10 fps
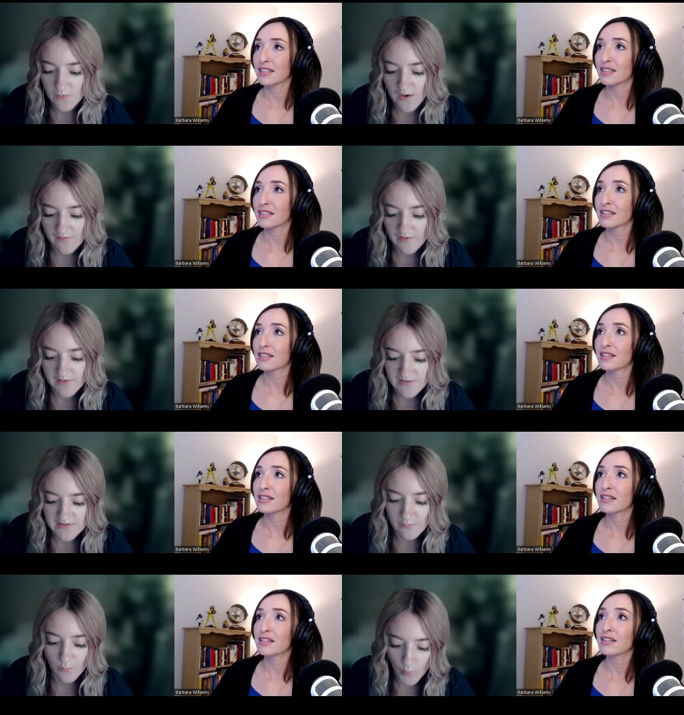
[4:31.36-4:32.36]
Speaker 1: you have a less
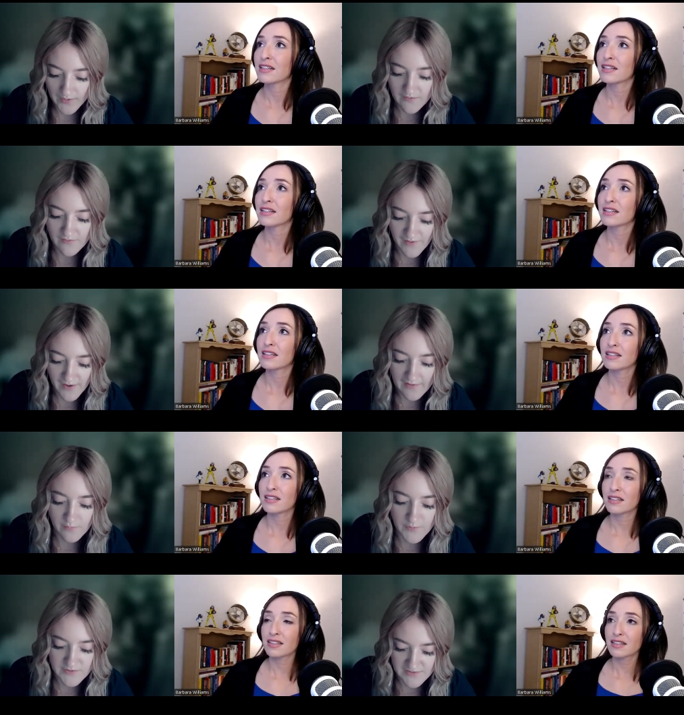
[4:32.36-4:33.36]
than
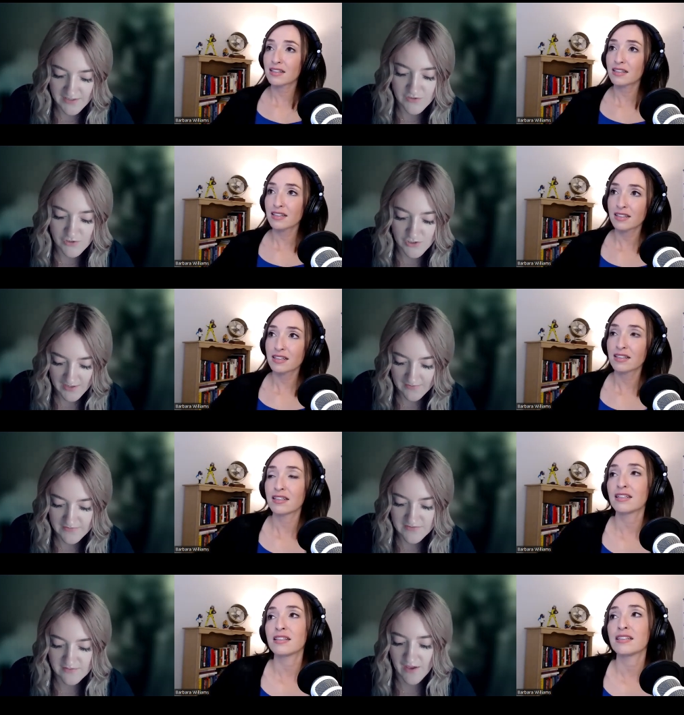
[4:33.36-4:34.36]
0.5%
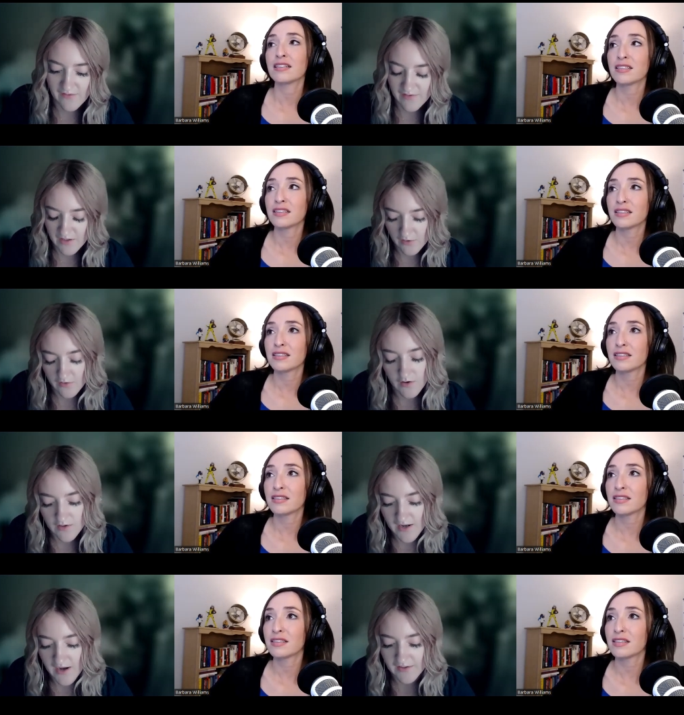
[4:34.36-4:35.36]
chance of having a
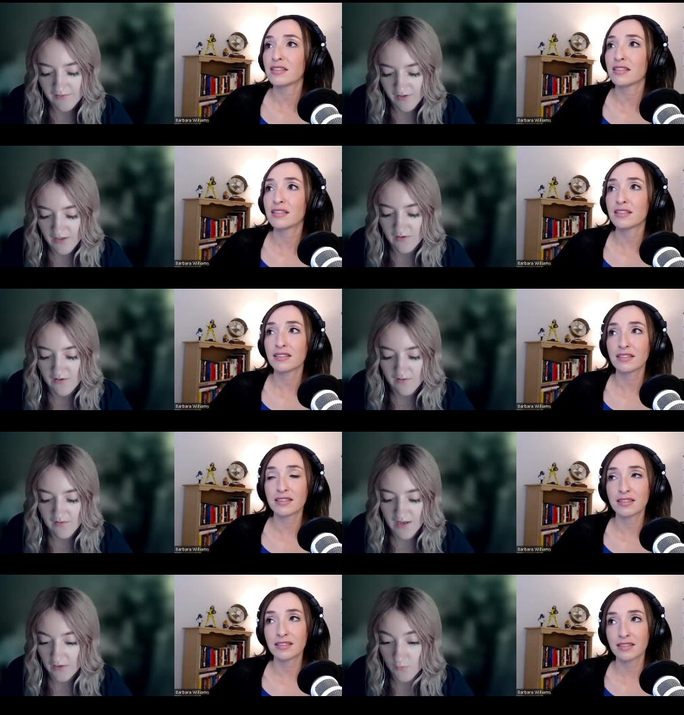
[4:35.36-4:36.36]
cardiac event
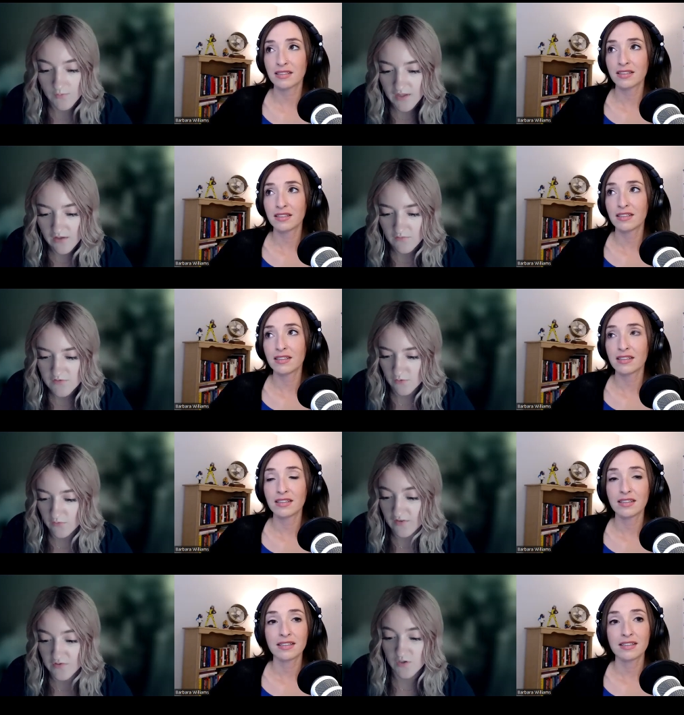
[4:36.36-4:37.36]
annually. So
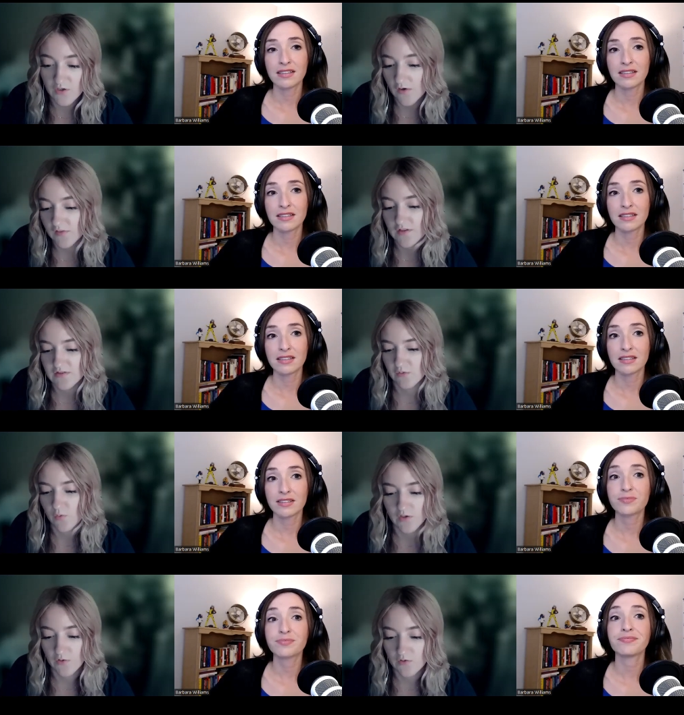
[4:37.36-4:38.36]
that's regardless of
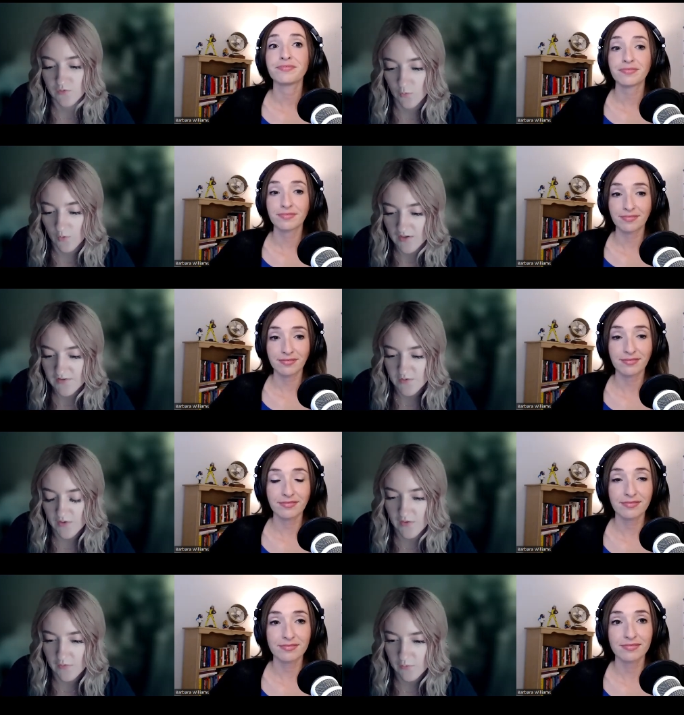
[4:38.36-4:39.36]
what your score is. So I
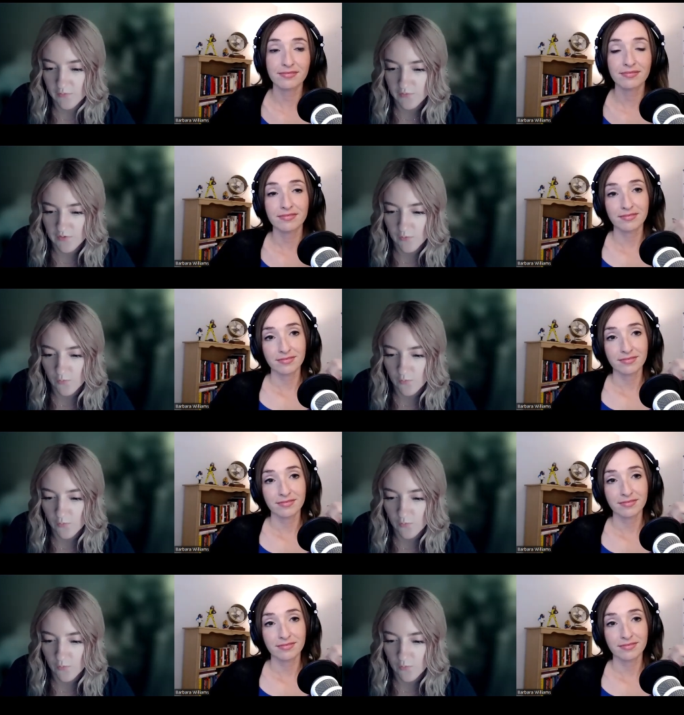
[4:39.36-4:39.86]
thought that was really